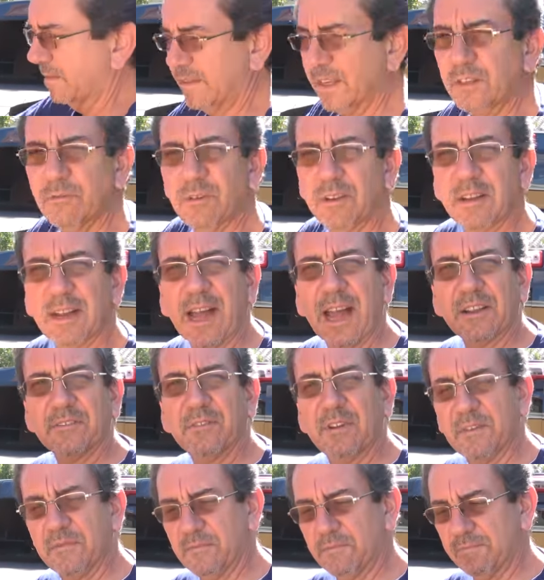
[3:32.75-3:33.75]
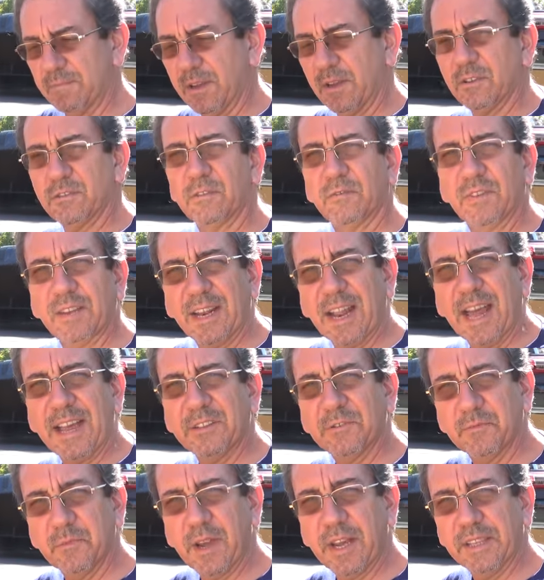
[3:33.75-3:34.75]
This one, actually, because of the
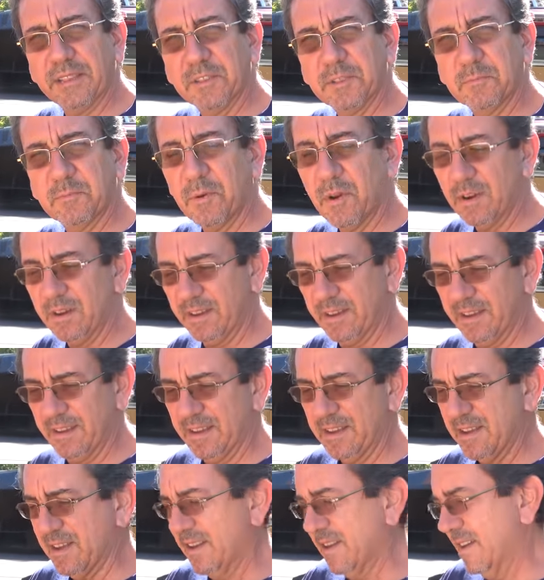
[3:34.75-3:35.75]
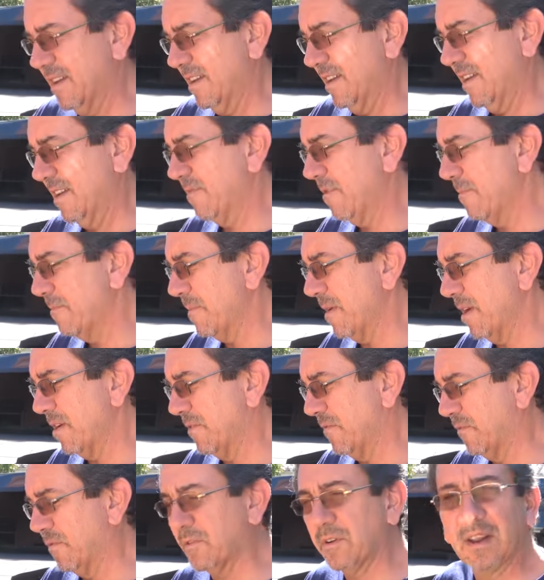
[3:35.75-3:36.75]
lightweight, is probably even
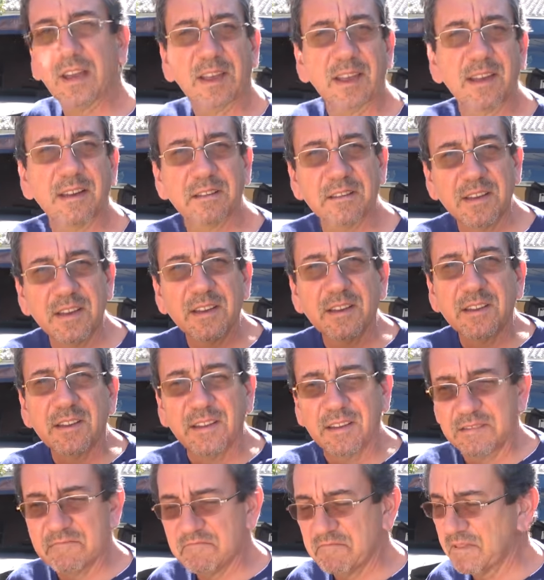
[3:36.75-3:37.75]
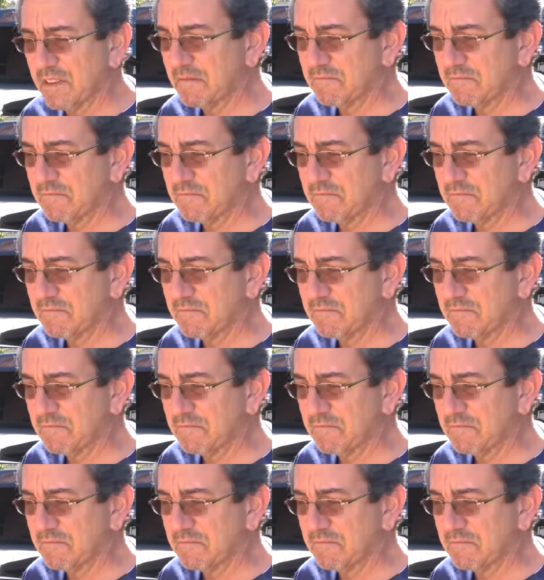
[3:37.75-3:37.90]
better for like a, a,